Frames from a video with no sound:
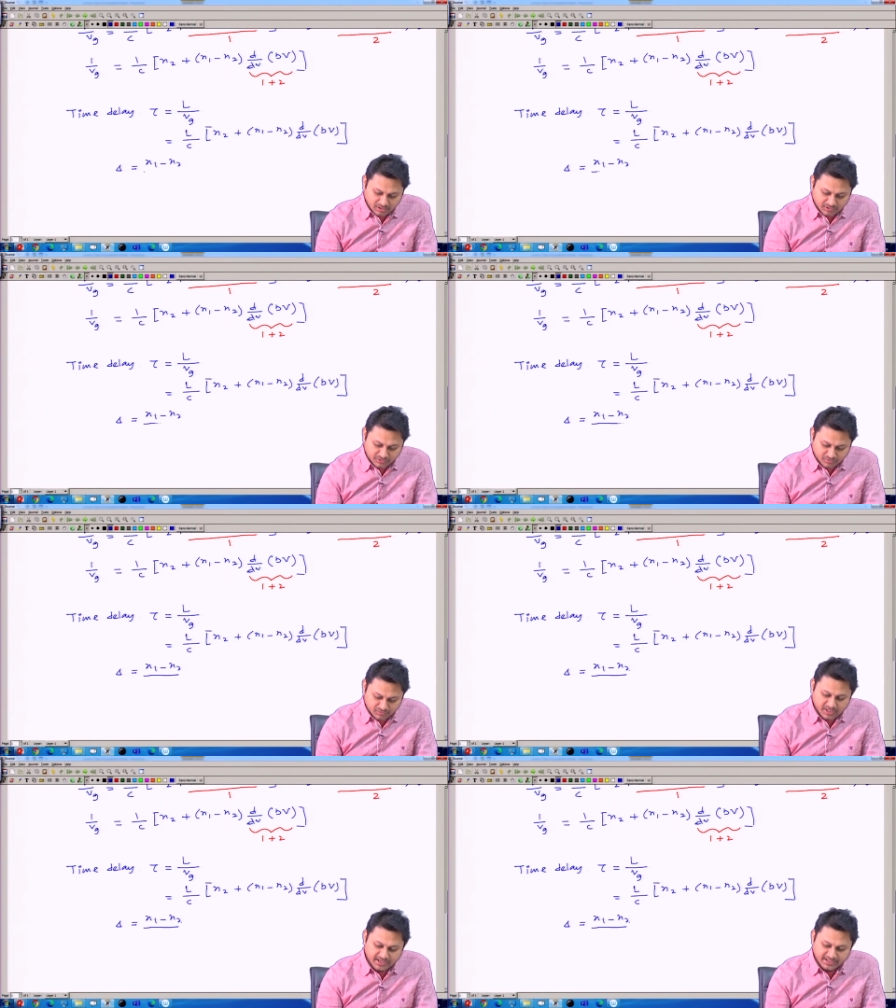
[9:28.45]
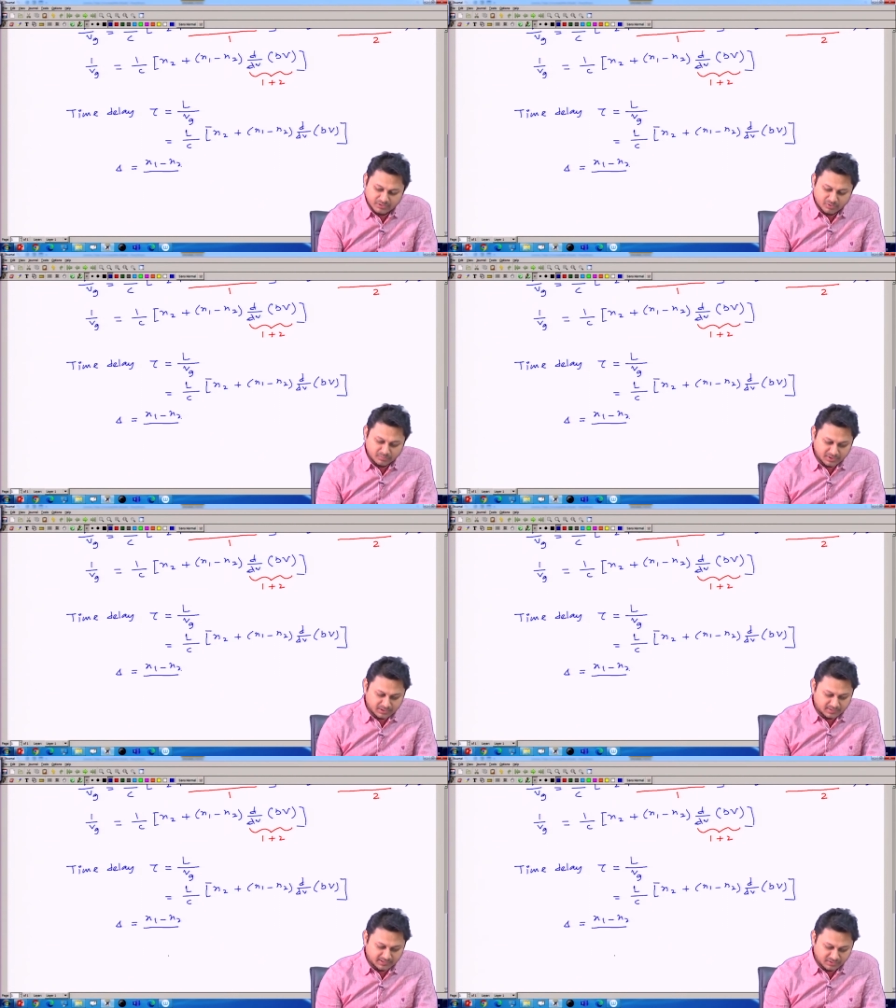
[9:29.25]
I should not write n 1
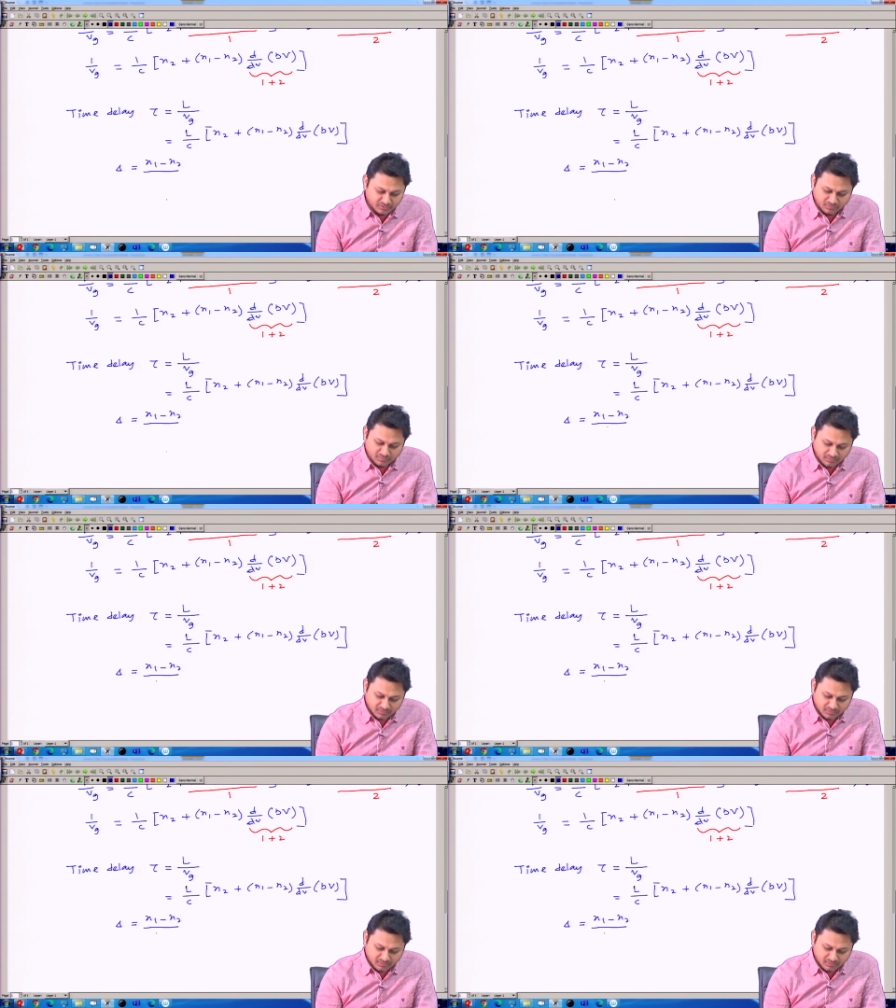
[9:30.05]
minus n 2